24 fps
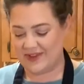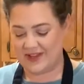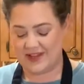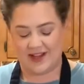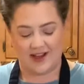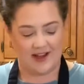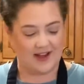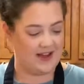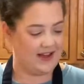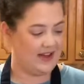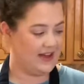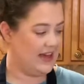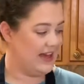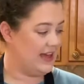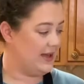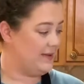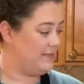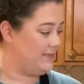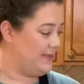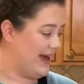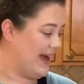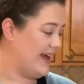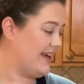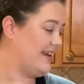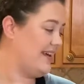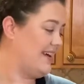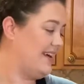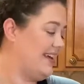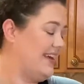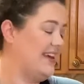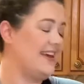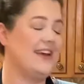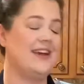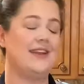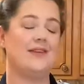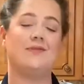I am back
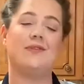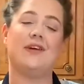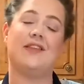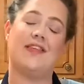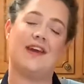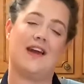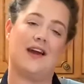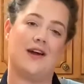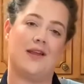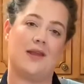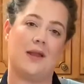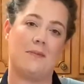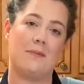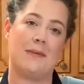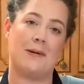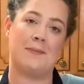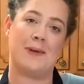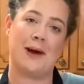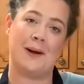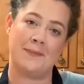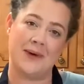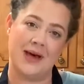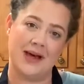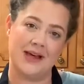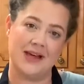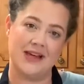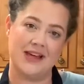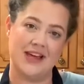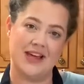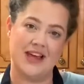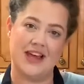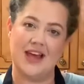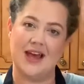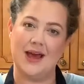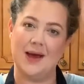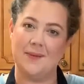again without my mama,
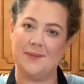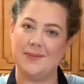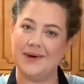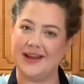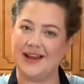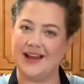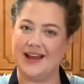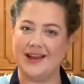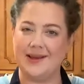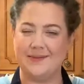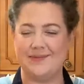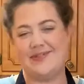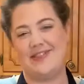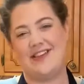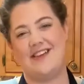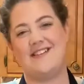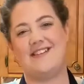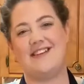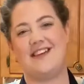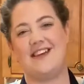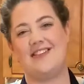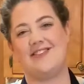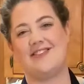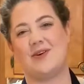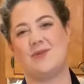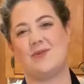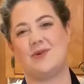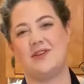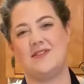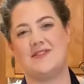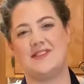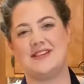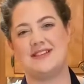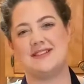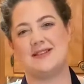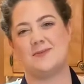but I am thinking that one of
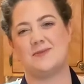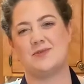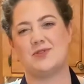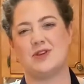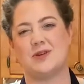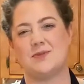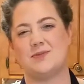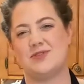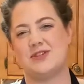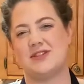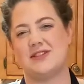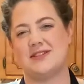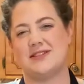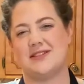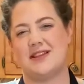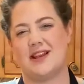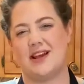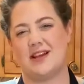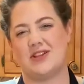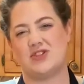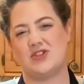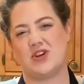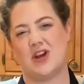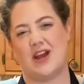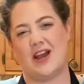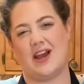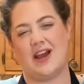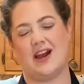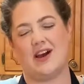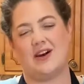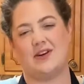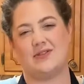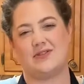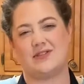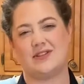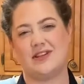these subscriptions that I try
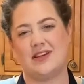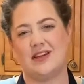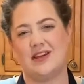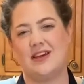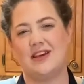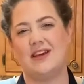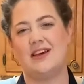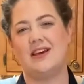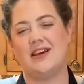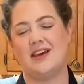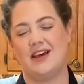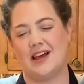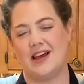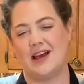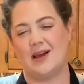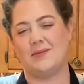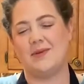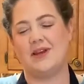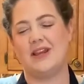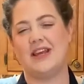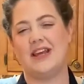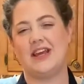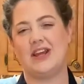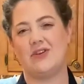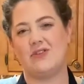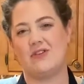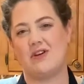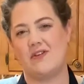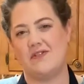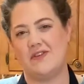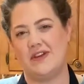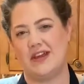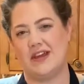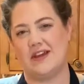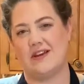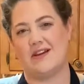out, I'm gonna get her
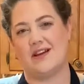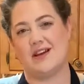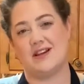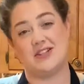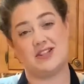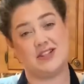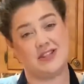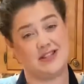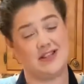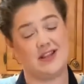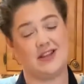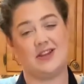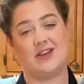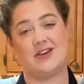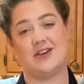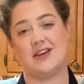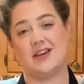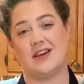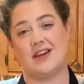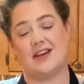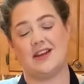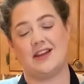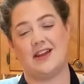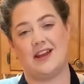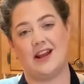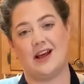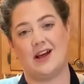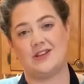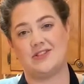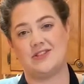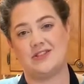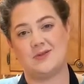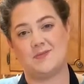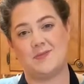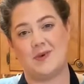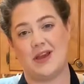over here and she's gonna cook it, and I'll
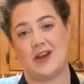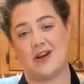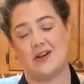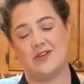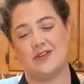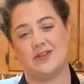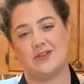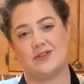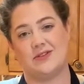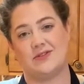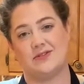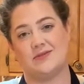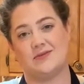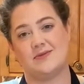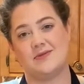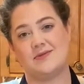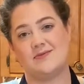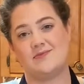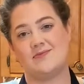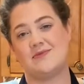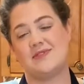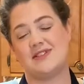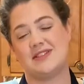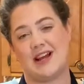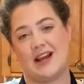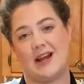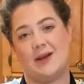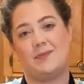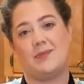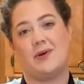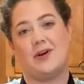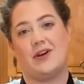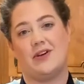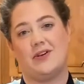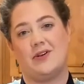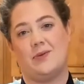just be her little side
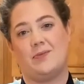partner,